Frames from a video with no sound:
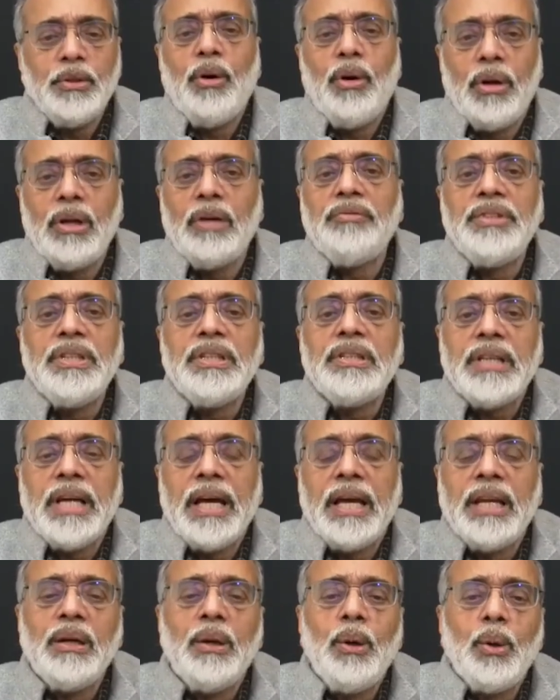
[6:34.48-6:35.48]
So all of this
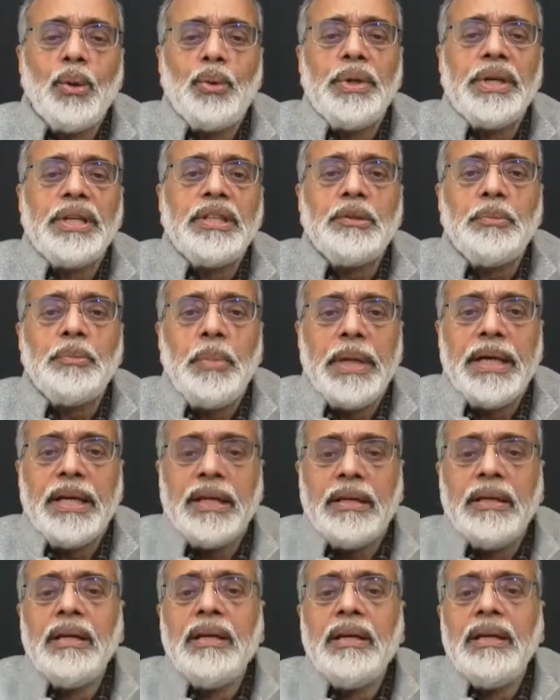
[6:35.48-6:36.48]
can go to
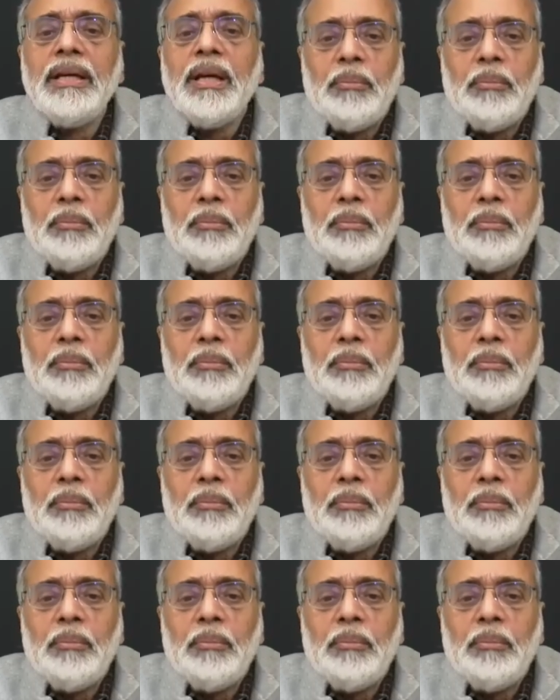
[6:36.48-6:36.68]
explain.